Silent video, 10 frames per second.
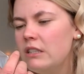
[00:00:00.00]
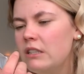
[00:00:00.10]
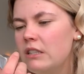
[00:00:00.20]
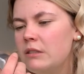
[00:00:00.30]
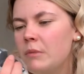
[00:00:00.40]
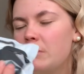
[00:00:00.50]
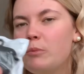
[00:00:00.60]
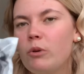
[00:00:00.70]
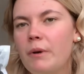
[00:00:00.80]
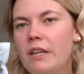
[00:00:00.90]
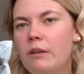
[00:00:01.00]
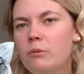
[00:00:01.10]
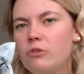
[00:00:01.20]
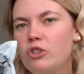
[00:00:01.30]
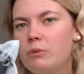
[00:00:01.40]
His mum spoke about he
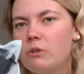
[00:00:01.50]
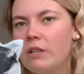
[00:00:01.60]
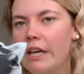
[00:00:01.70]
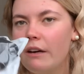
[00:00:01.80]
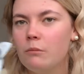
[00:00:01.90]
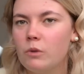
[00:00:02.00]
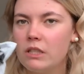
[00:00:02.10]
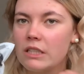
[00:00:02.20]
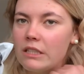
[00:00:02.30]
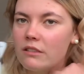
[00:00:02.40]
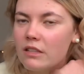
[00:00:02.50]
was going to get him one of these,